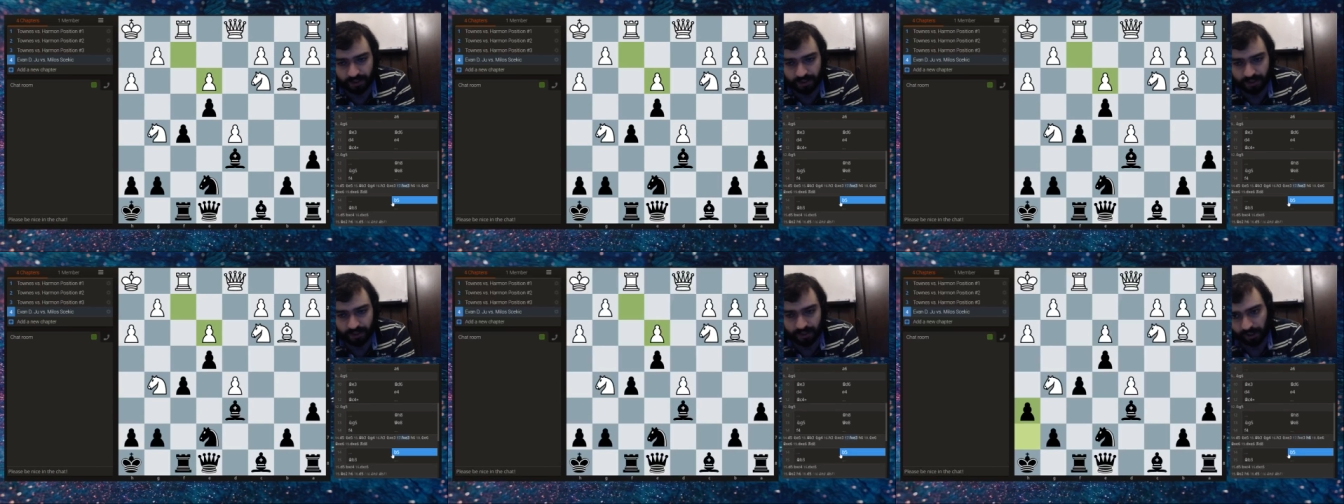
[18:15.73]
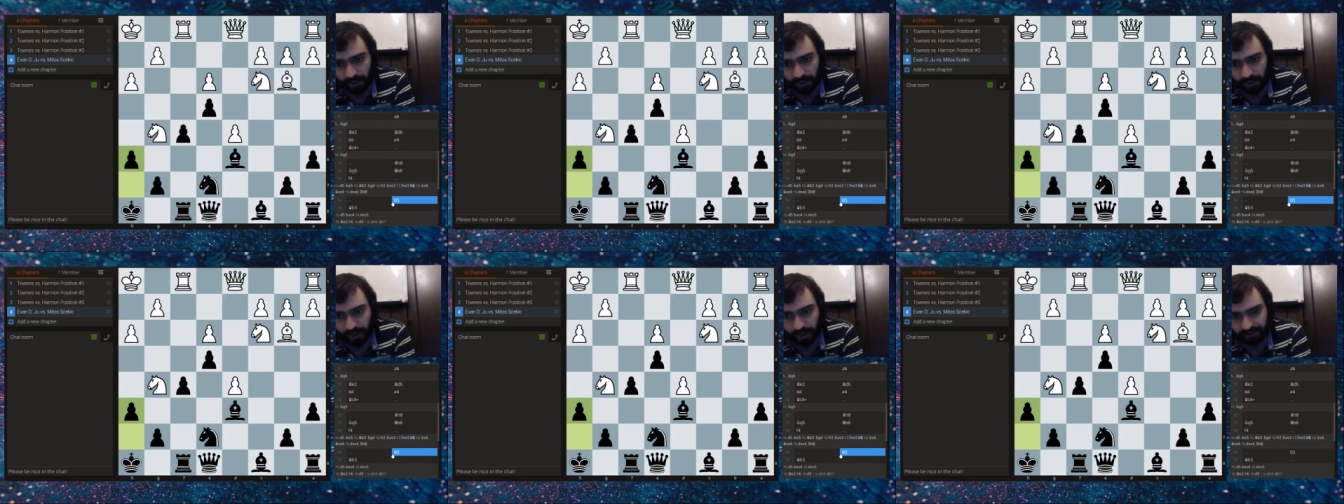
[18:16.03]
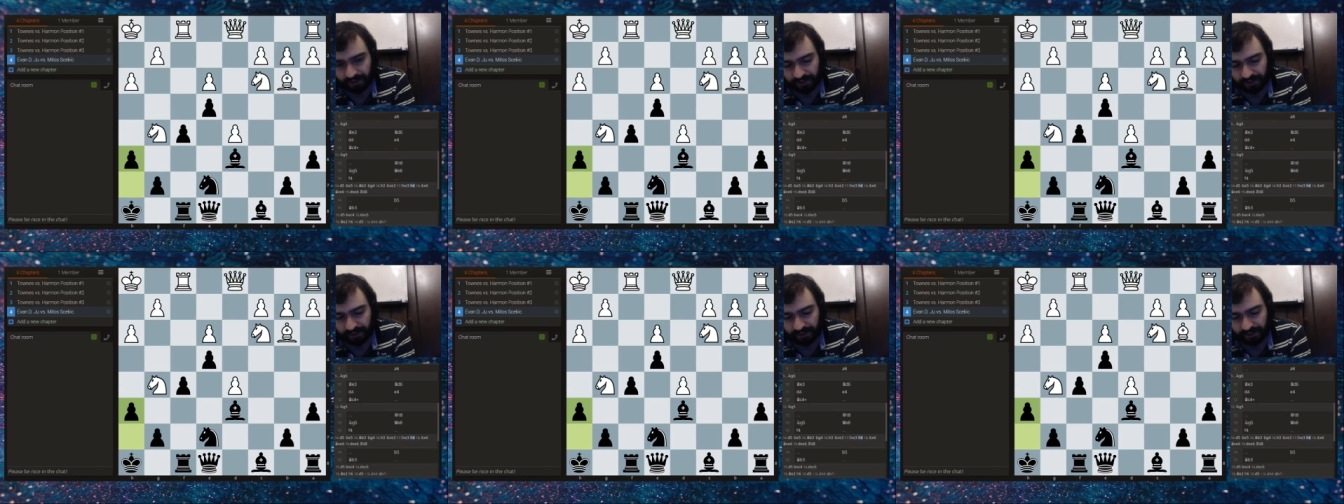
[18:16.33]
But
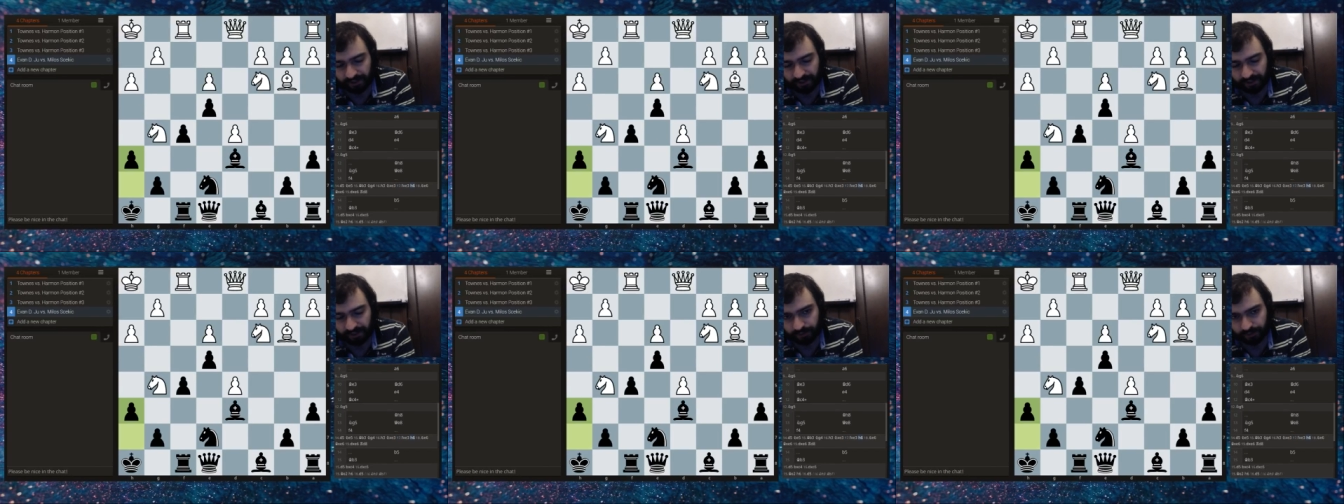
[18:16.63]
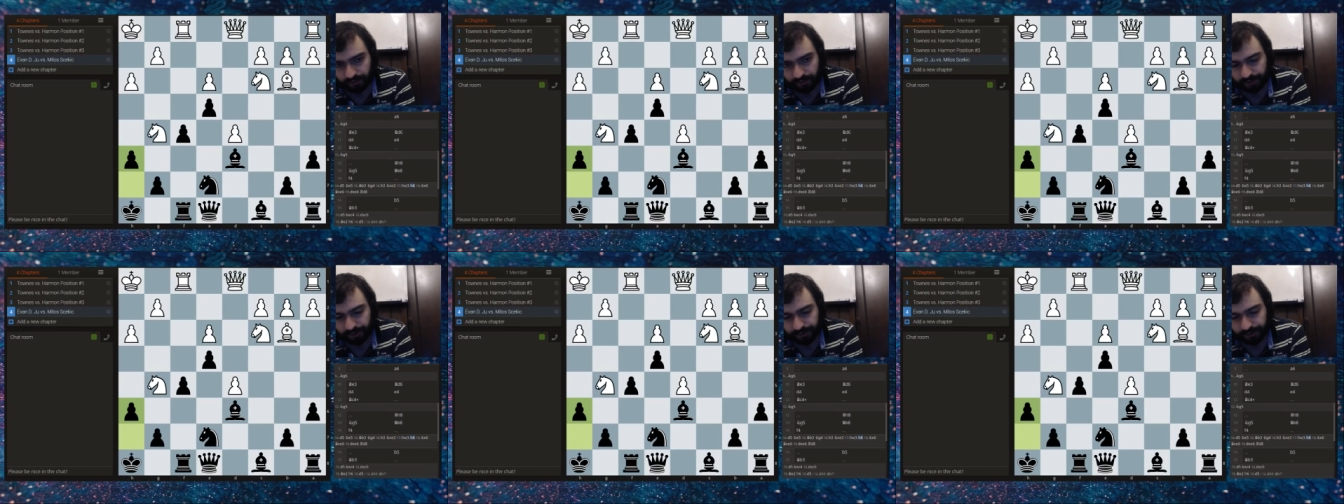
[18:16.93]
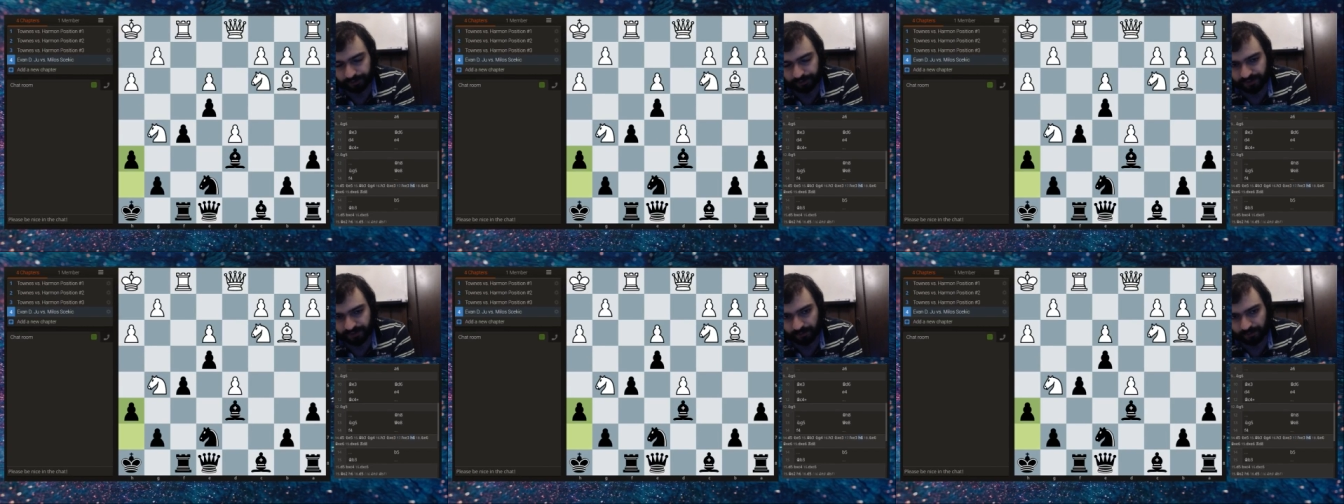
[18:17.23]

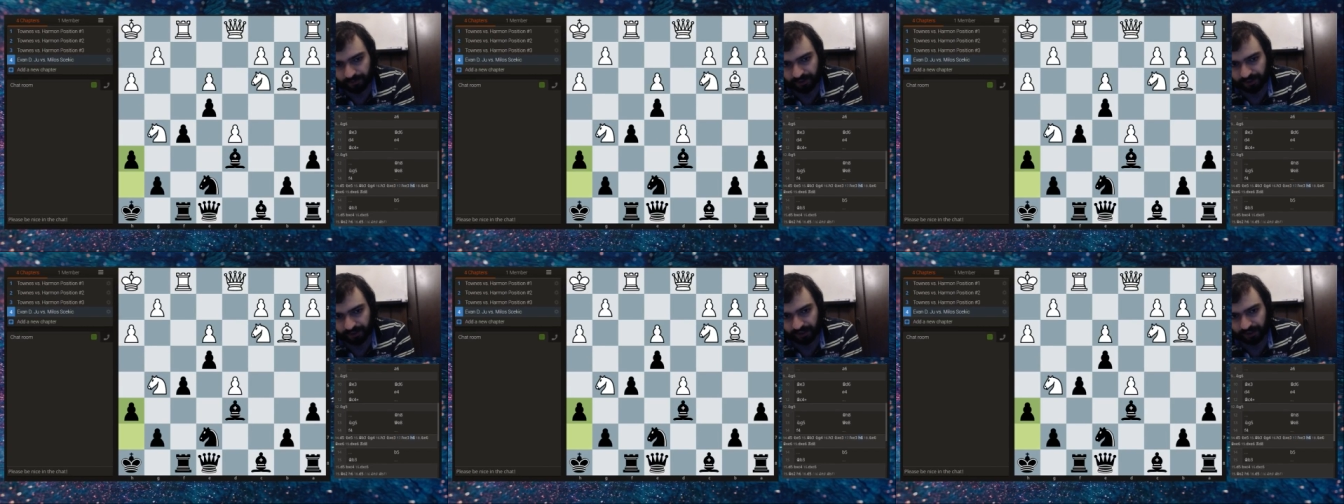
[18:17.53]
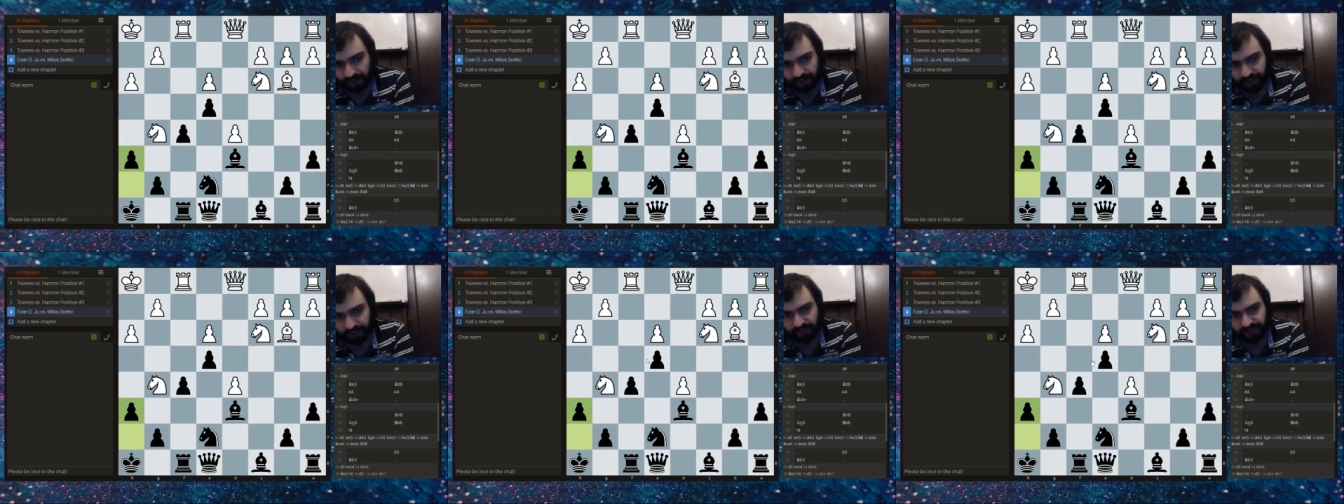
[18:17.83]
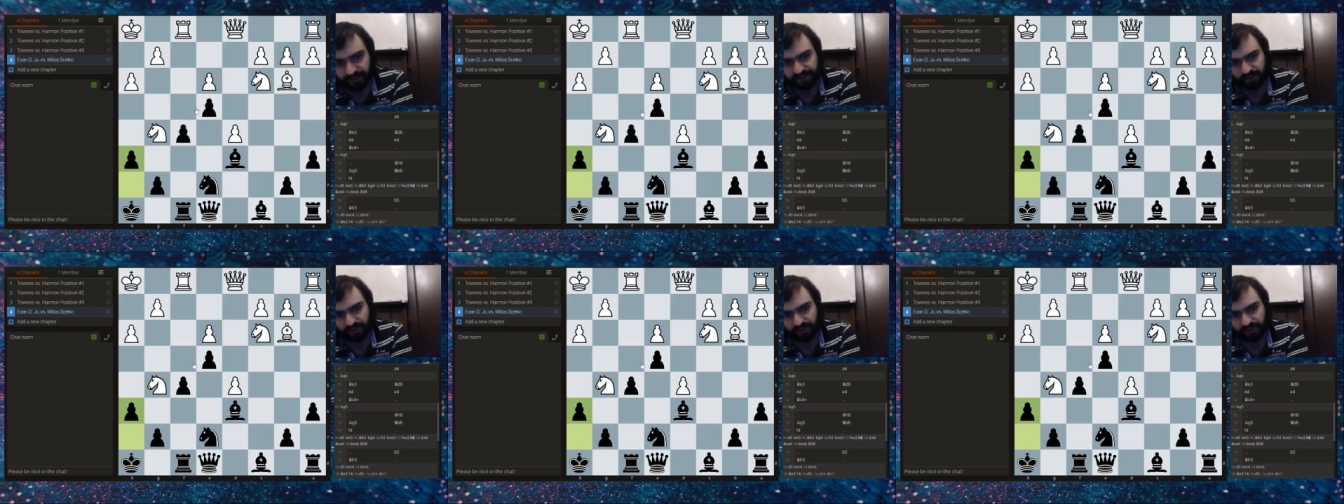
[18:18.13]
after something like
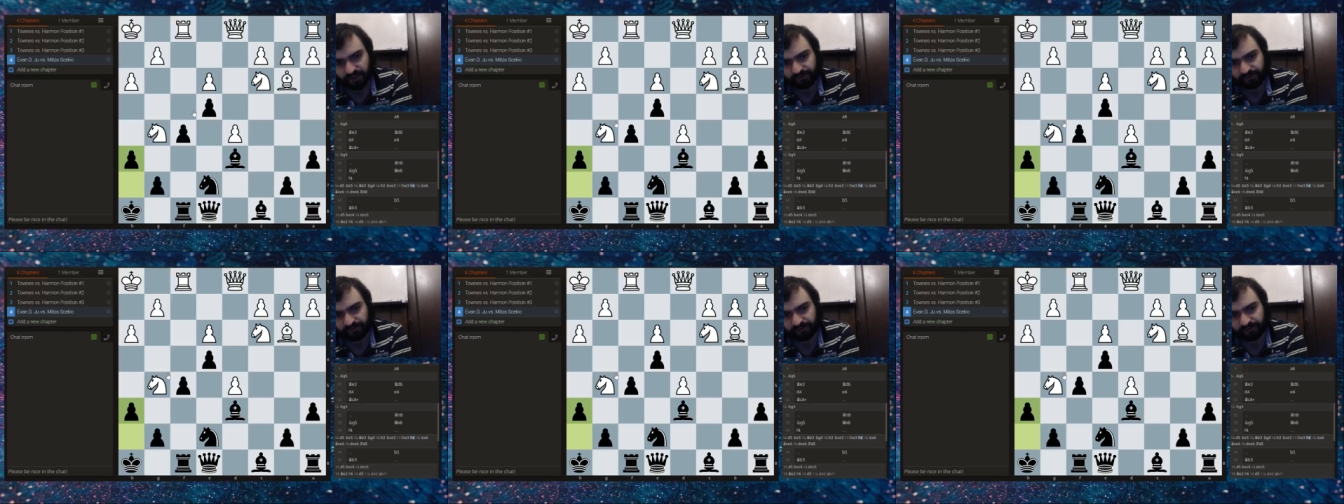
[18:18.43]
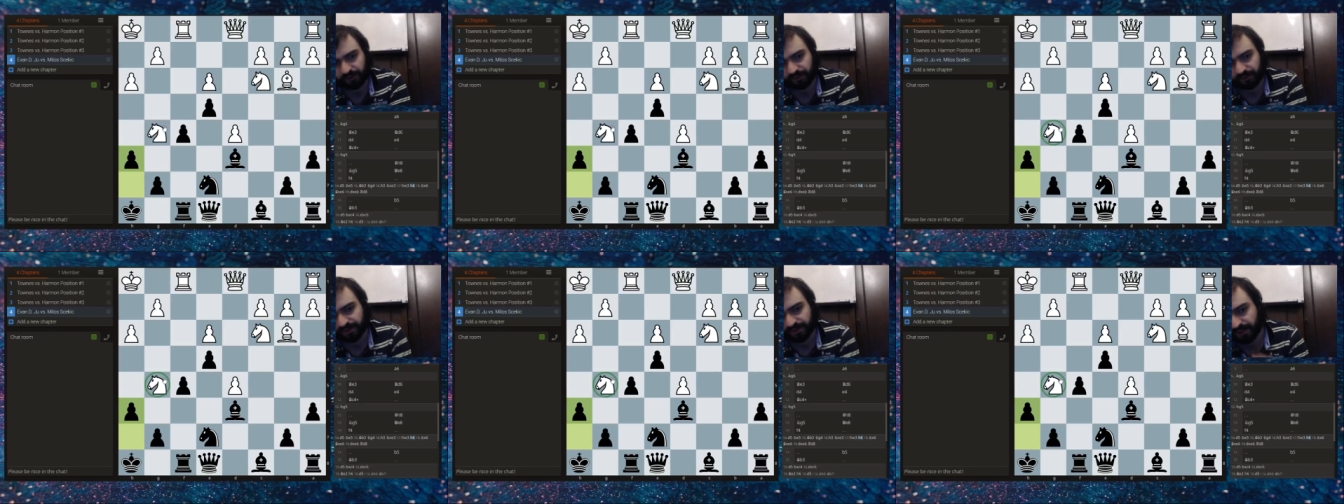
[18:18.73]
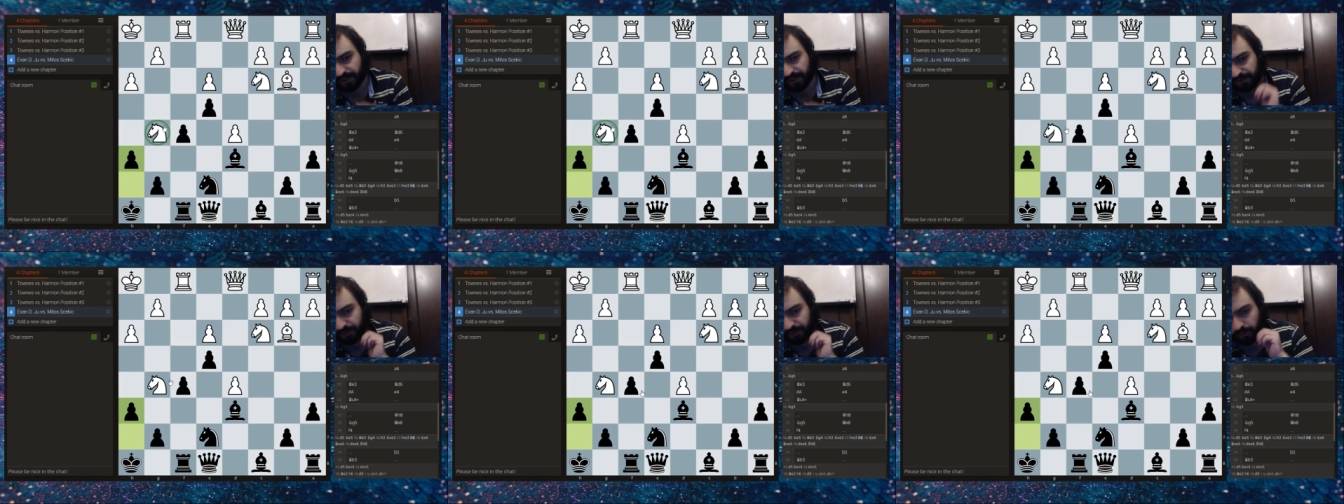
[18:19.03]
h6, you have to kick
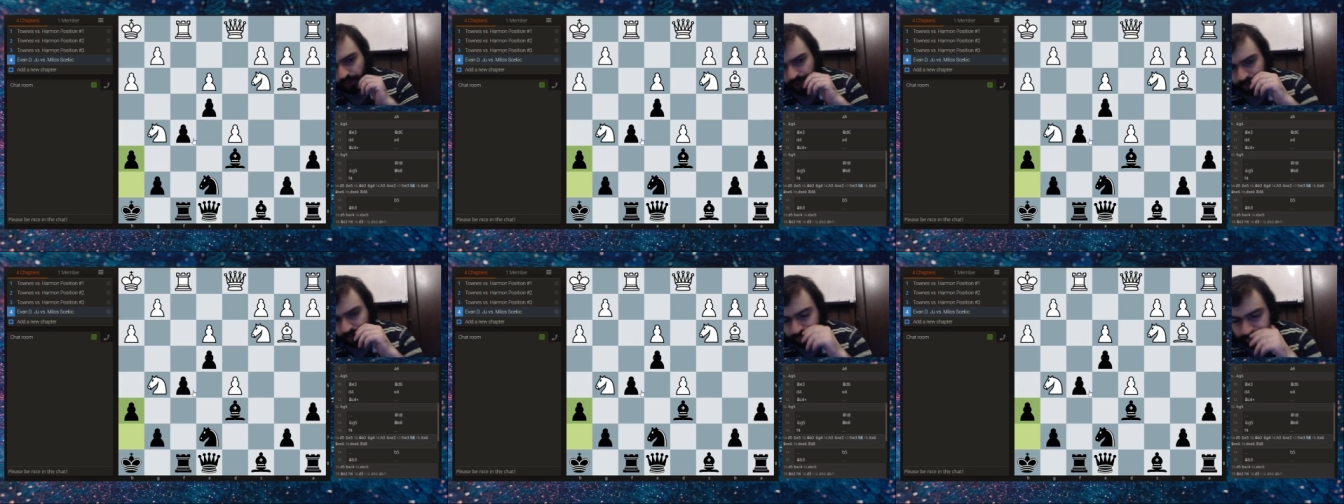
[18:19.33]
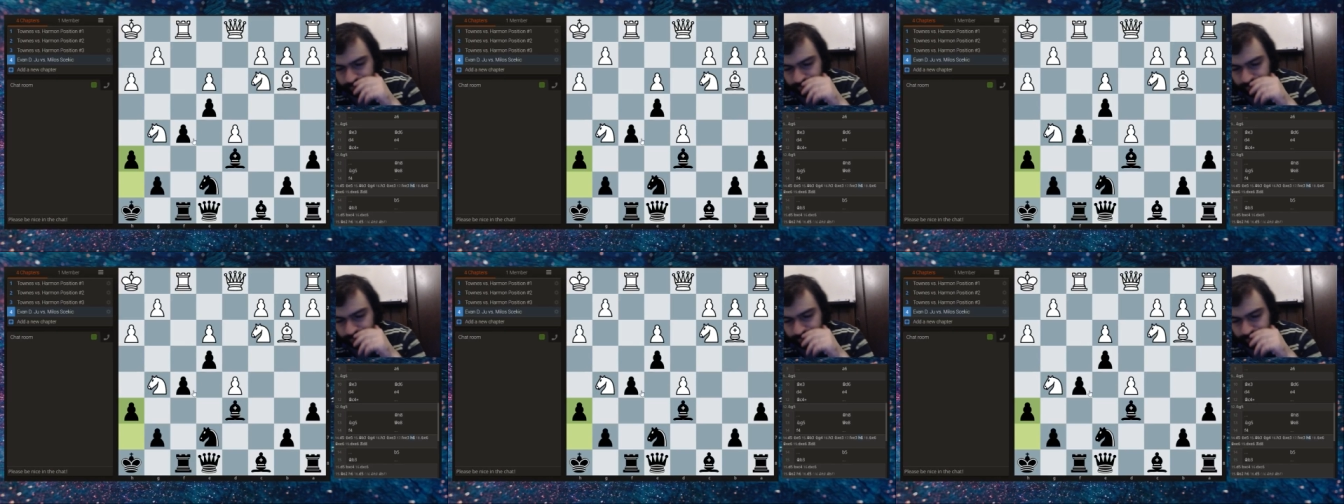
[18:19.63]
this knight away.